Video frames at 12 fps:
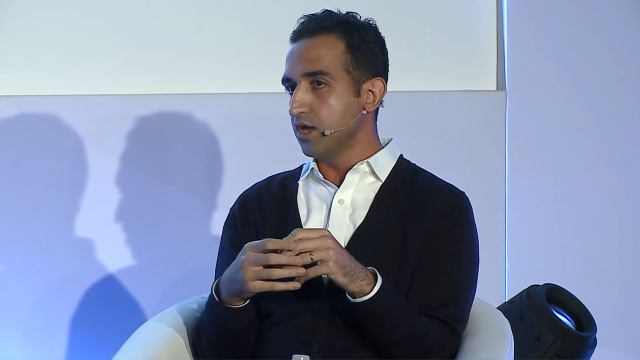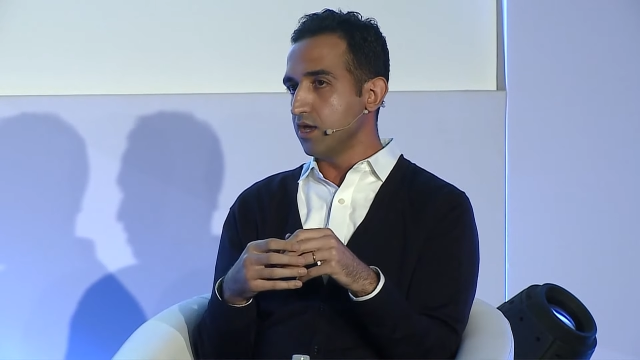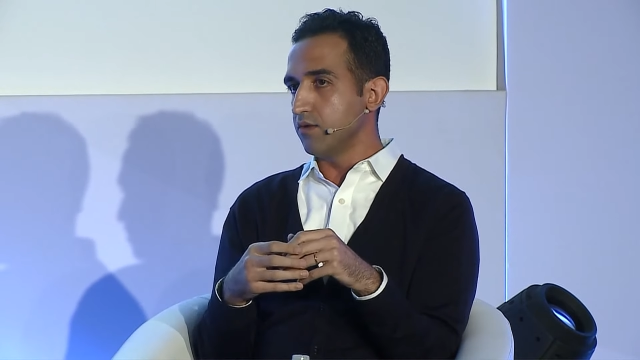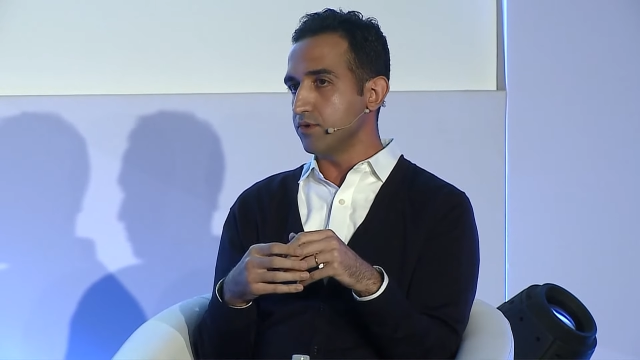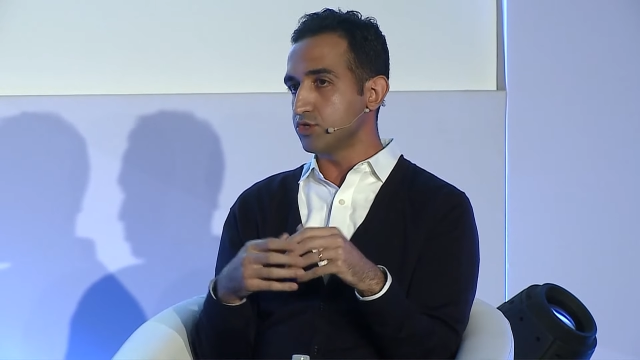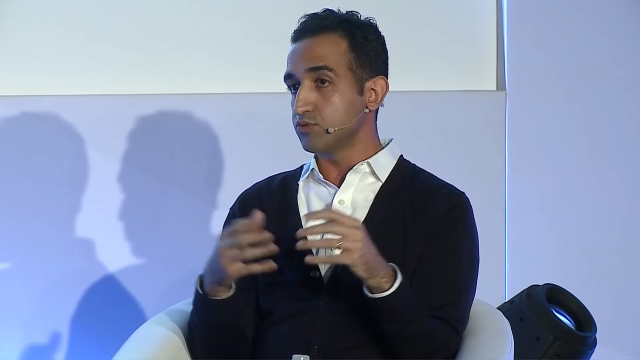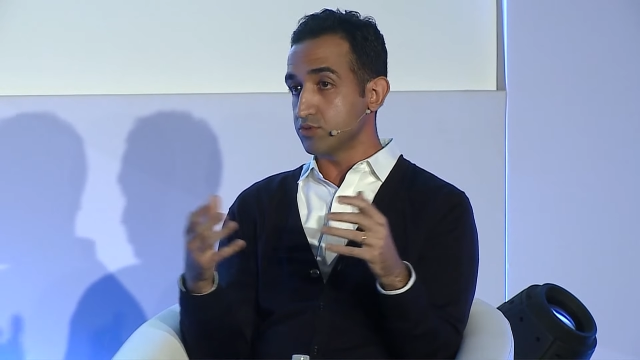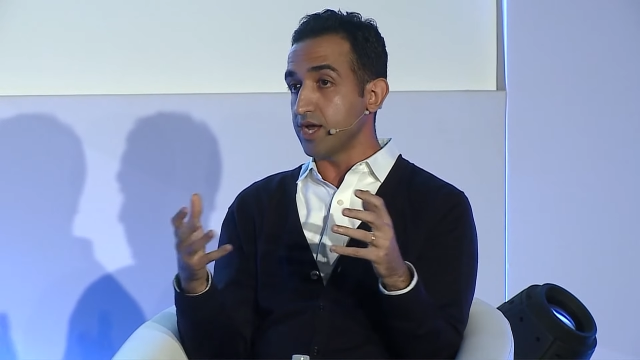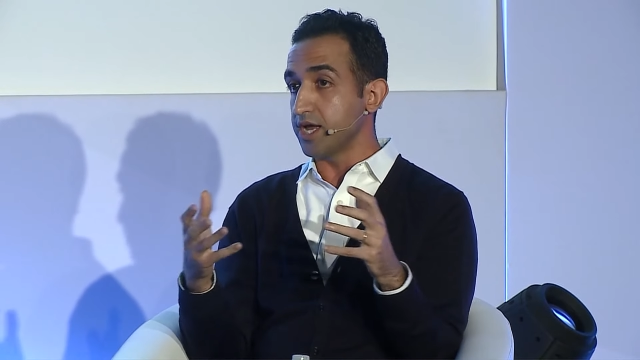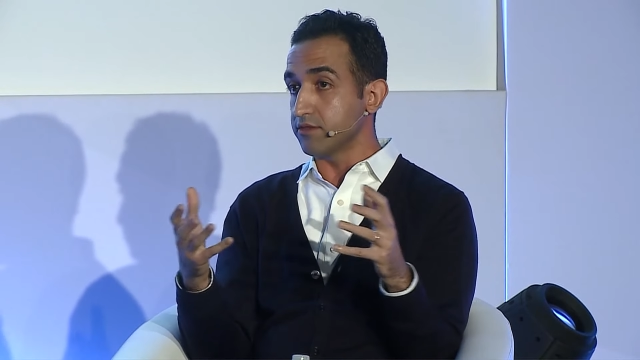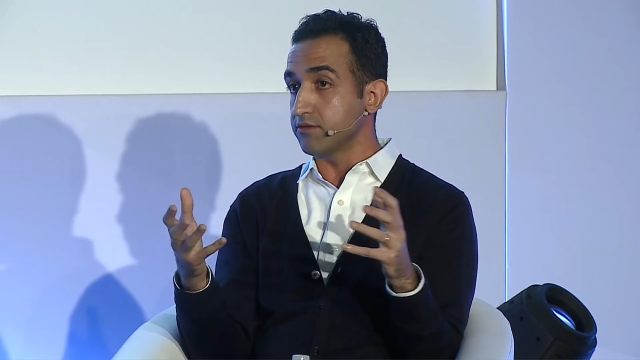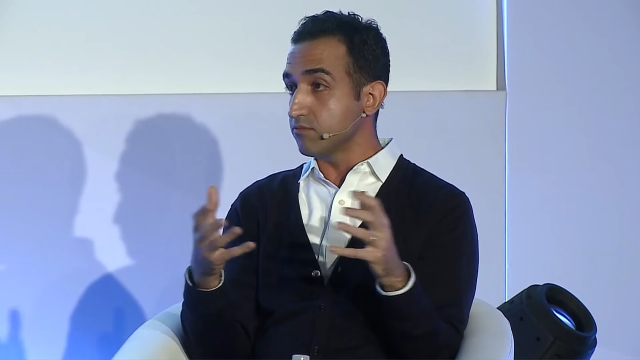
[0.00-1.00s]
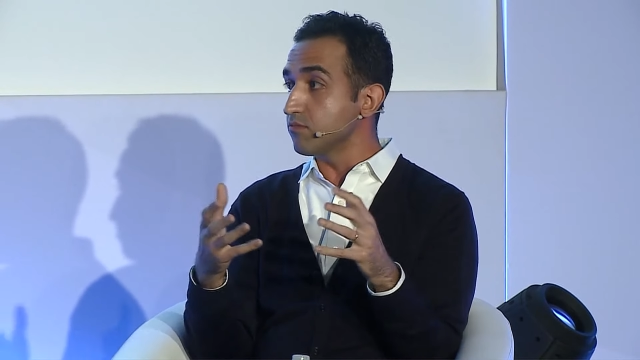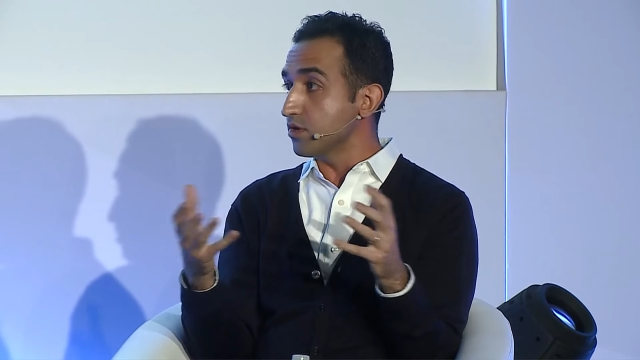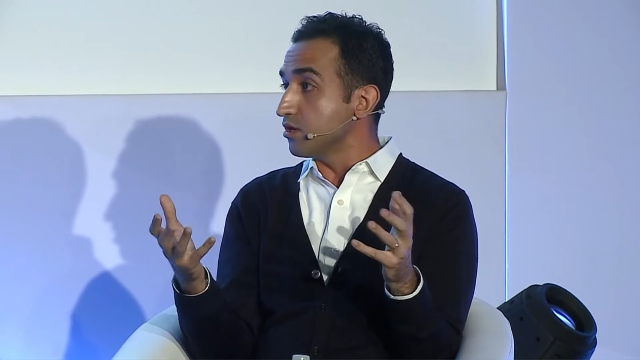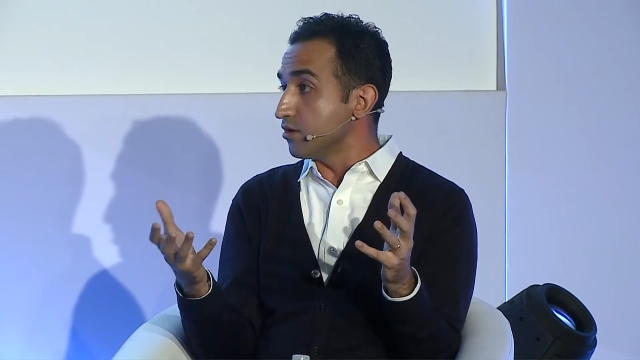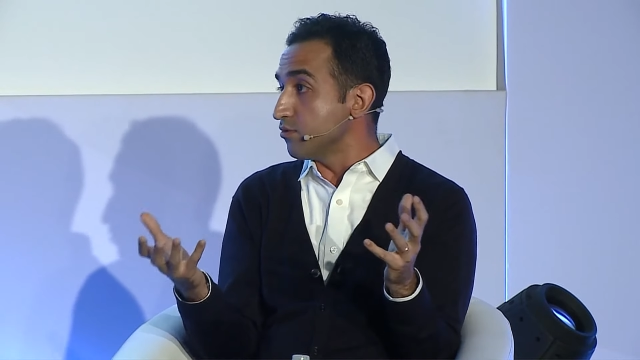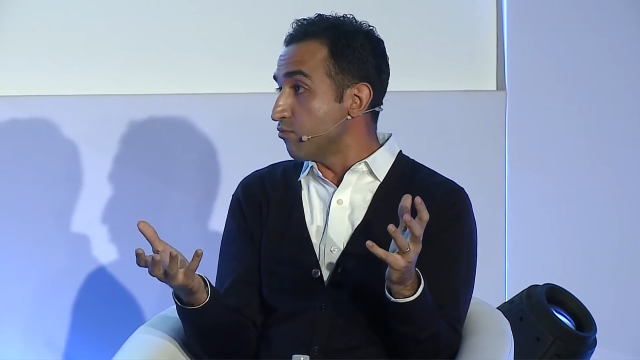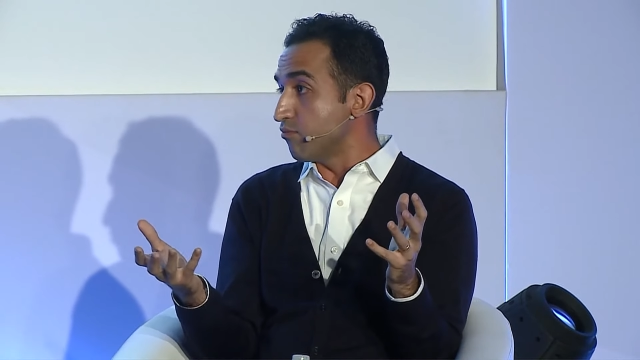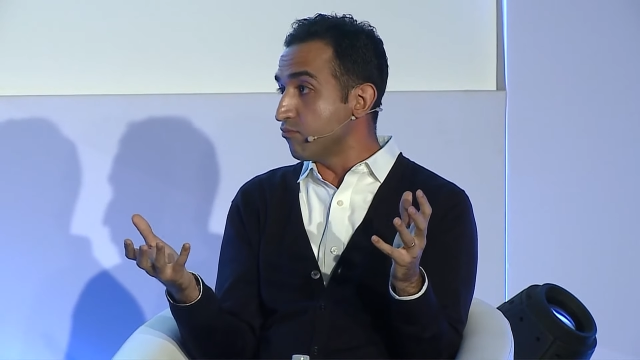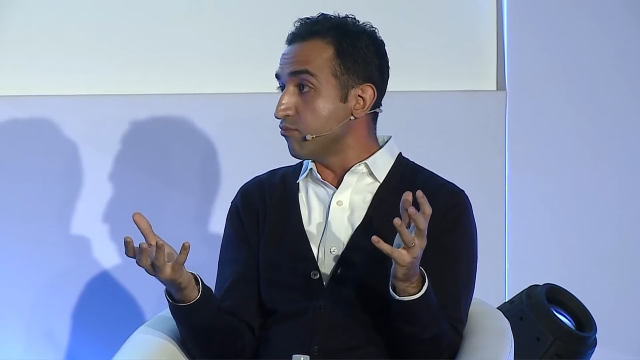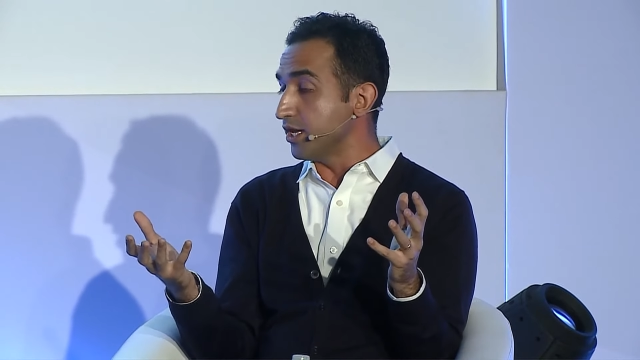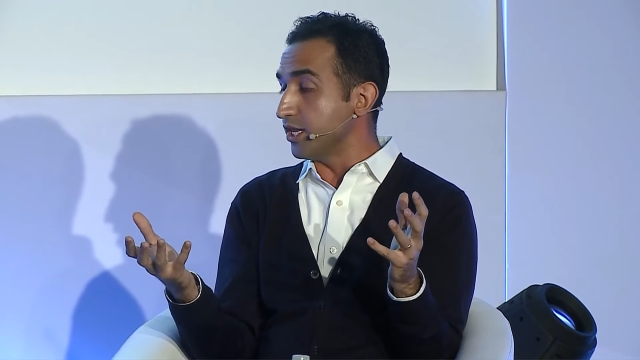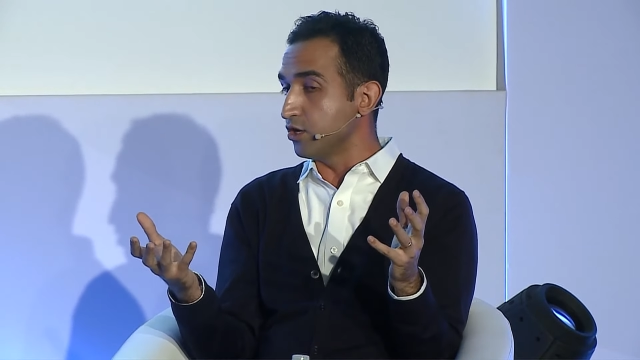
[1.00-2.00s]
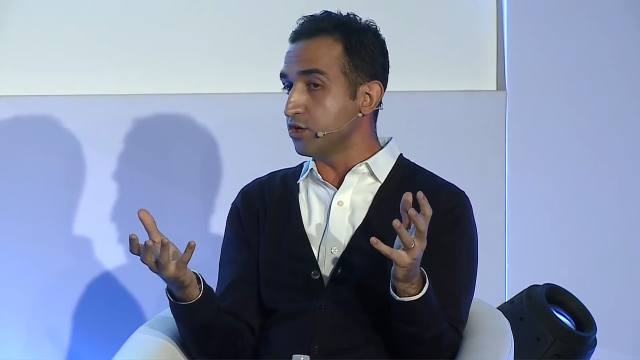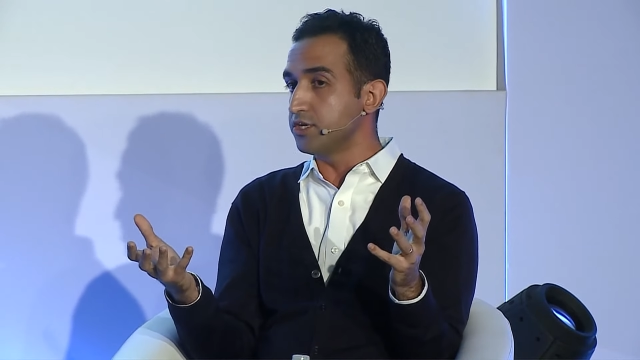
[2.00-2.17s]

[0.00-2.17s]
which at the, you know, really a good